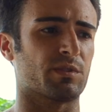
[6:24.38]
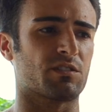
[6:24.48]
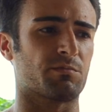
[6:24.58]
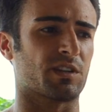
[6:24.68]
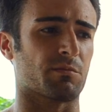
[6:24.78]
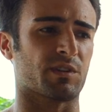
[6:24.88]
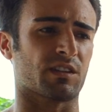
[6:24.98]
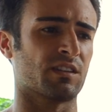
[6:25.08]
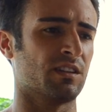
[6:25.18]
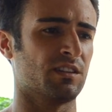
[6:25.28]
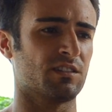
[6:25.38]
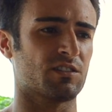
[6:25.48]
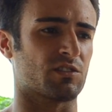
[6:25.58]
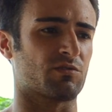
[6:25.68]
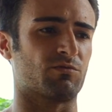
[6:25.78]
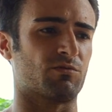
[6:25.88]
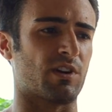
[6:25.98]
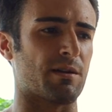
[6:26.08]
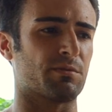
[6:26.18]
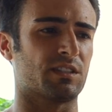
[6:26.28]
It's becoming just
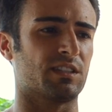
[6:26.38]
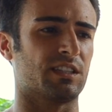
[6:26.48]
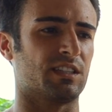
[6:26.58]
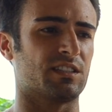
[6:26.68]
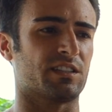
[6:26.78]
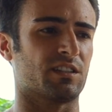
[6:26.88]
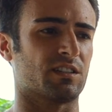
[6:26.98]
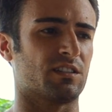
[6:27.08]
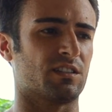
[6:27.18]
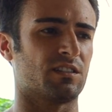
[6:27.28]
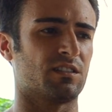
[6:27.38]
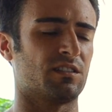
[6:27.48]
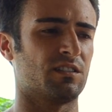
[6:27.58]
rapidly easier to